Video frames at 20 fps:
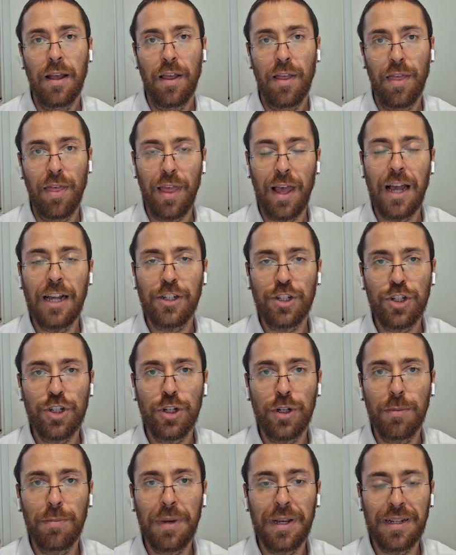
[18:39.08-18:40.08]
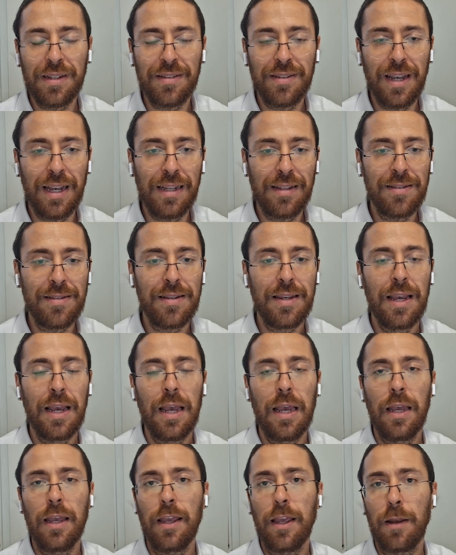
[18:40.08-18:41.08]
that should make sense.
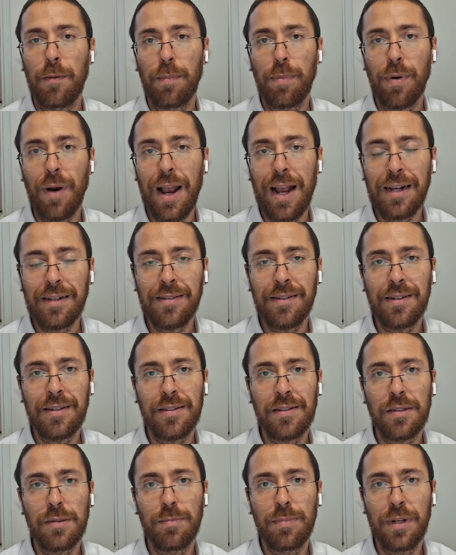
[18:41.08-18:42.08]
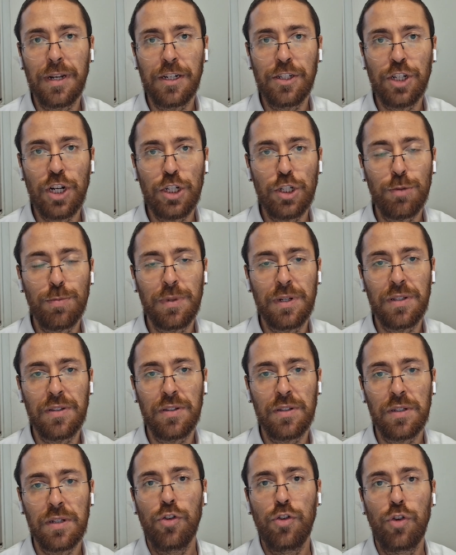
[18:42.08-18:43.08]
In practice, bid
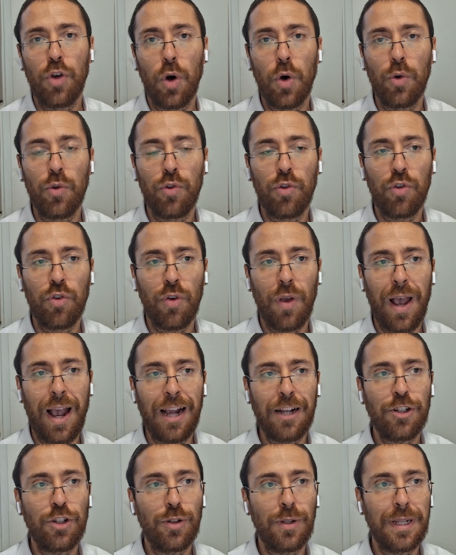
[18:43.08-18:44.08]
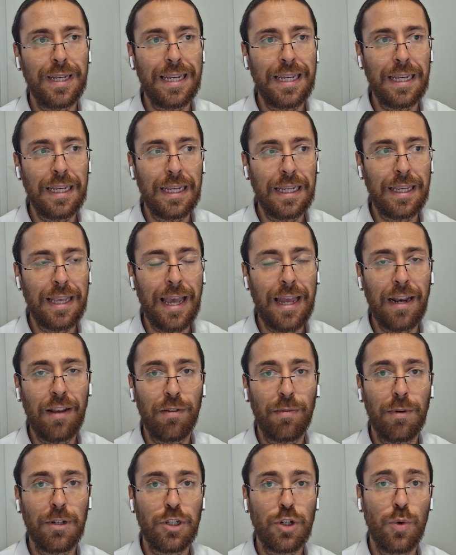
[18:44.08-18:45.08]
adjustments don't actually get as
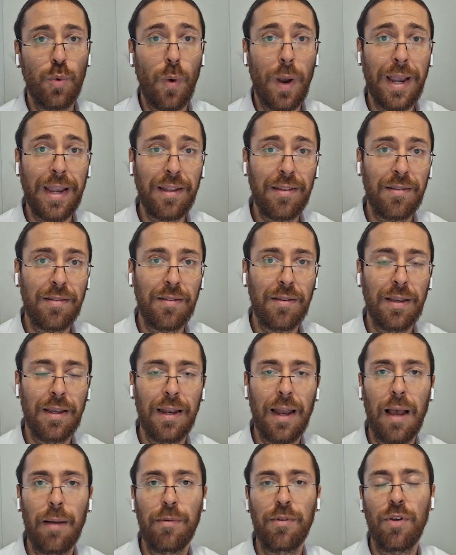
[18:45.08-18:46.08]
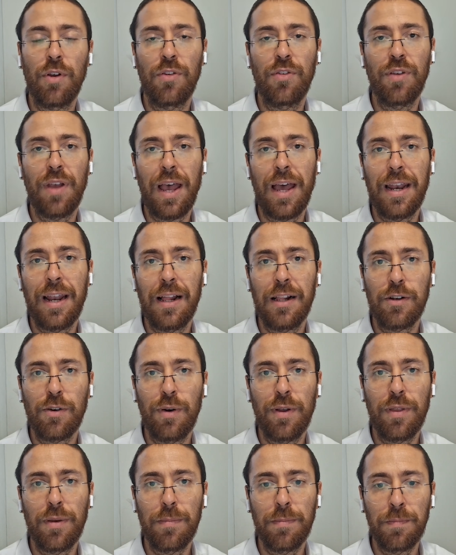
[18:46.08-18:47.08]
much weight in Amazon's ad
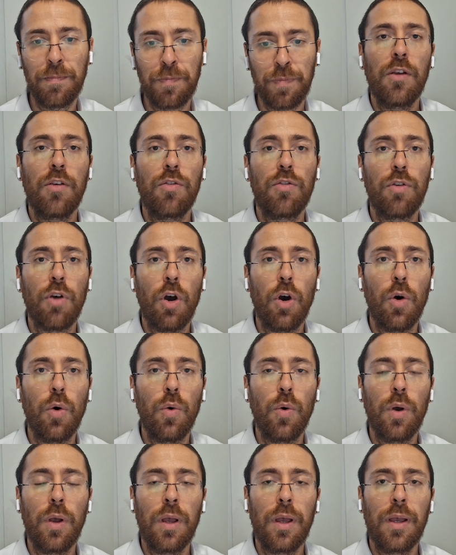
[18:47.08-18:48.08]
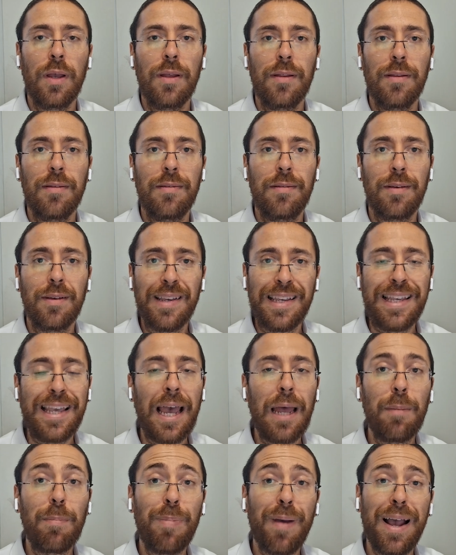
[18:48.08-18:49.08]
algorithm. So to
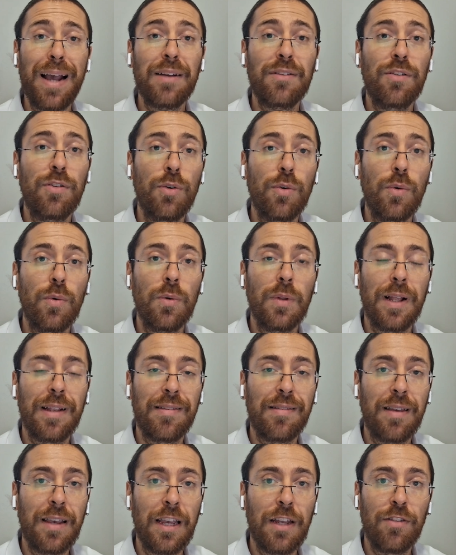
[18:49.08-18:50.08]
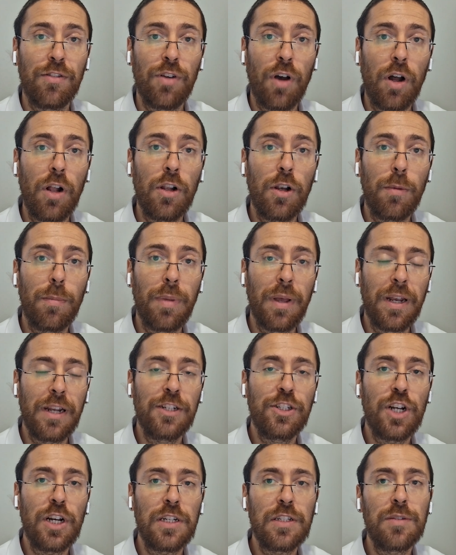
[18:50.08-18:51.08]
get back to, let's say, $1 bid
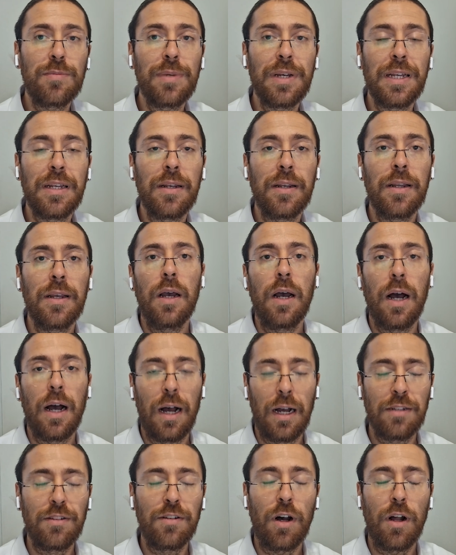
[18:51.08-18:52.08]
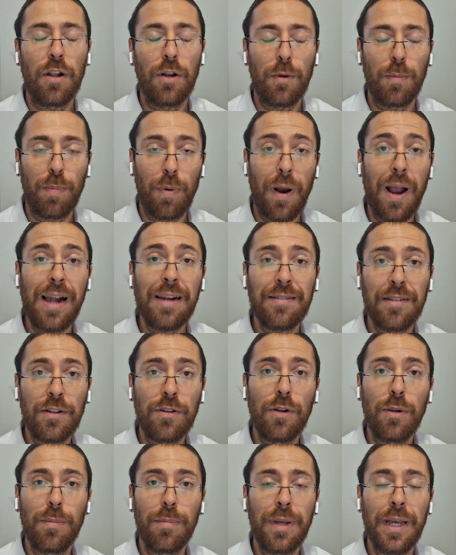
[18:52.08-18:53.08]
adjustment, $1
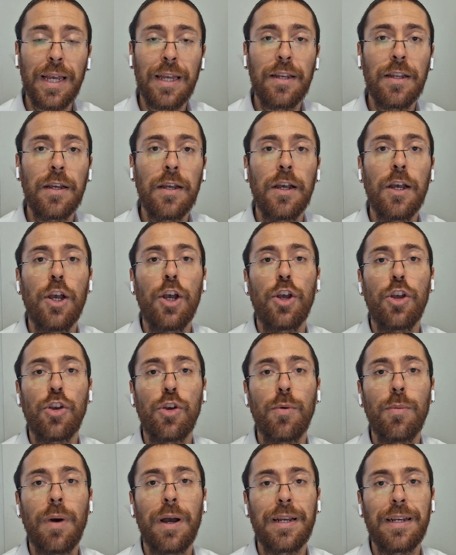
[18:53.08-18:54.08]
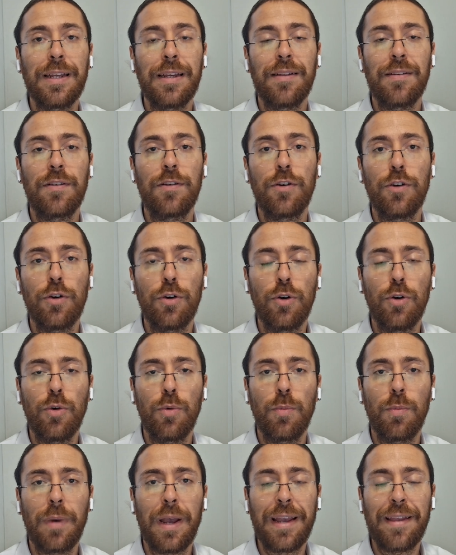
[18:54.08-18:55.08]
practical bid, you might need to
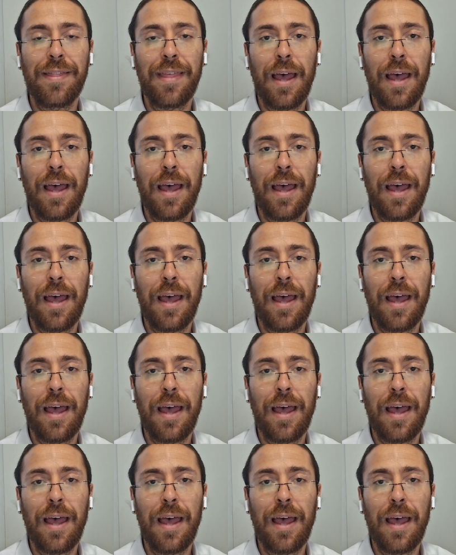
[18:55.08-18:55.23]
make